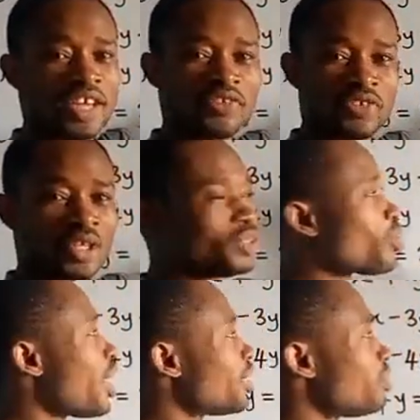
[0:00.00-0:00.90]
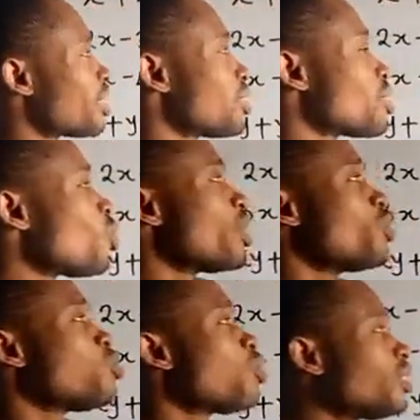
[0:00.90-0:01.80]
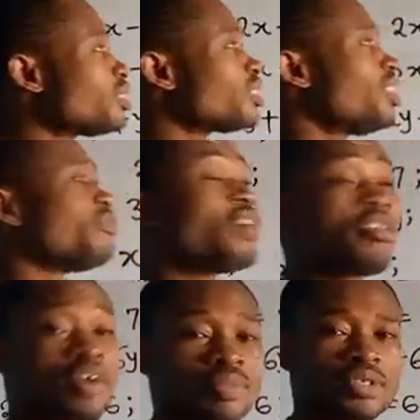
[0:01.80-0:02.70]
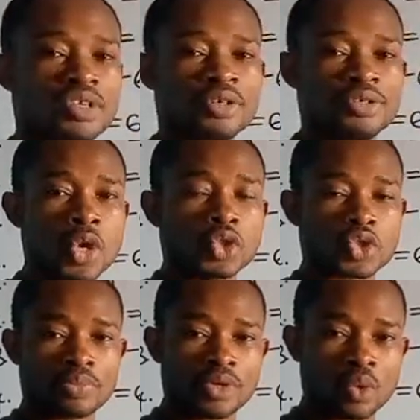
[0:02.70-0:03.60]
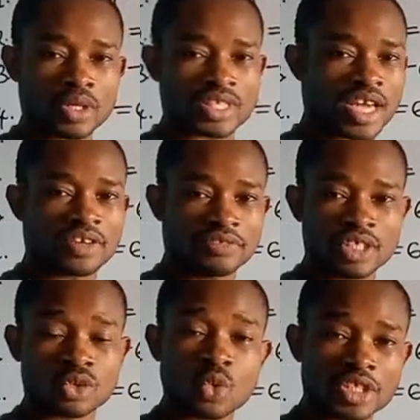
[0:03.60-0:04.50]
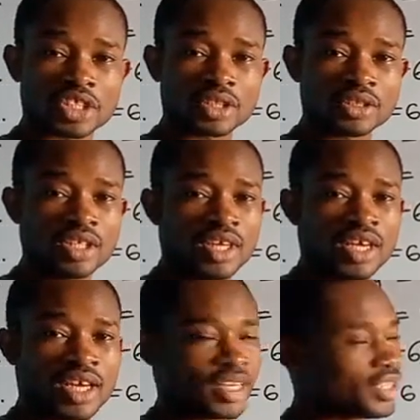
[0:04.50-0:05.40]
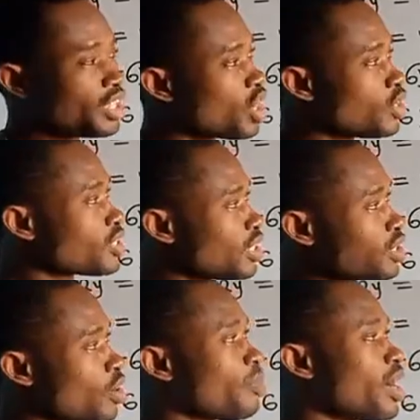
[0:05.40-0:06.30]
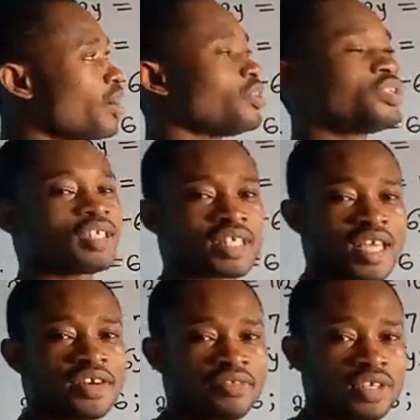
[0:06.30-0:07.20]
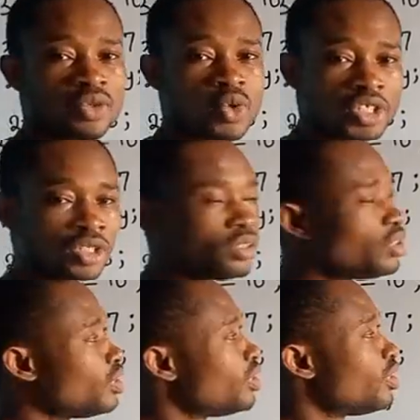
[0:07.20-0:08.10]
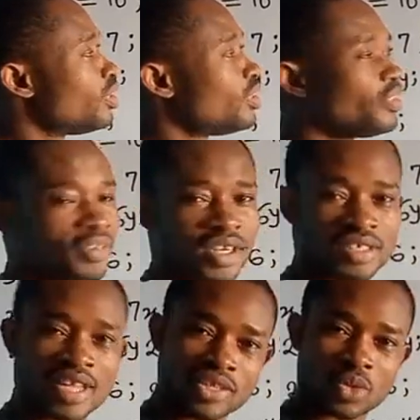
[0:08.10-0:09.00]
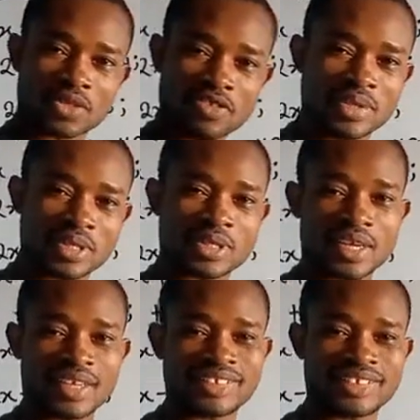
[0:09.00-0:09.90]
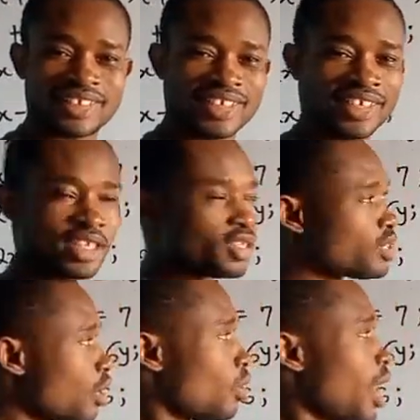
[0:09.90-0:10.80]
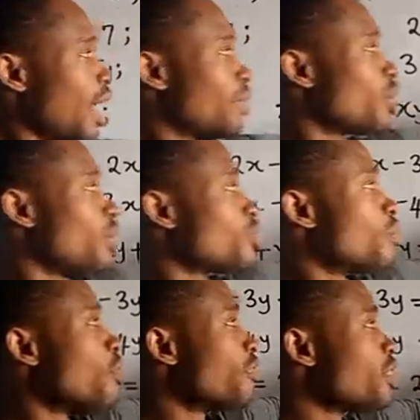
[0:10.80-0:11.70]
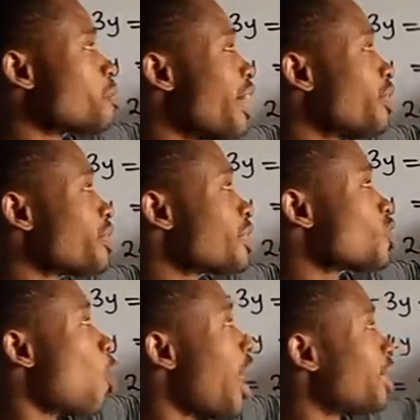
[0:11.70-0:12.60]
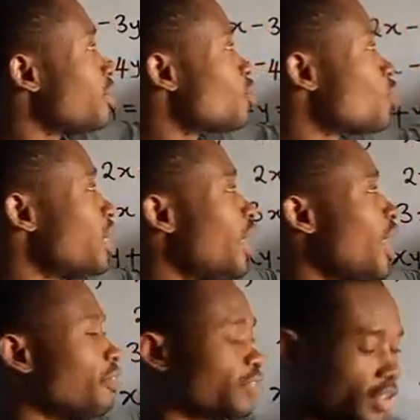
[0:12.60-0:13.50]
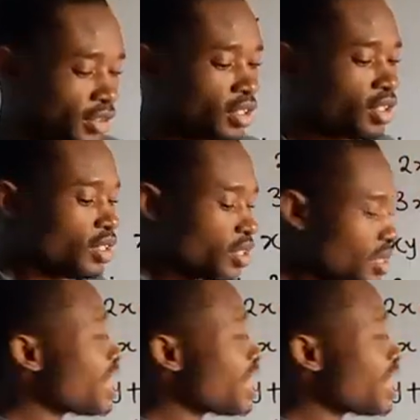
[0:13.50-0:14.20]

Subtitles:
Are you following, right? Because we want the variable, the unknown, to be on one side of the equation, and then the constant number on the other side of the equation, because that's what you've been seeing. So I'm going to move this minus 6y to the left, so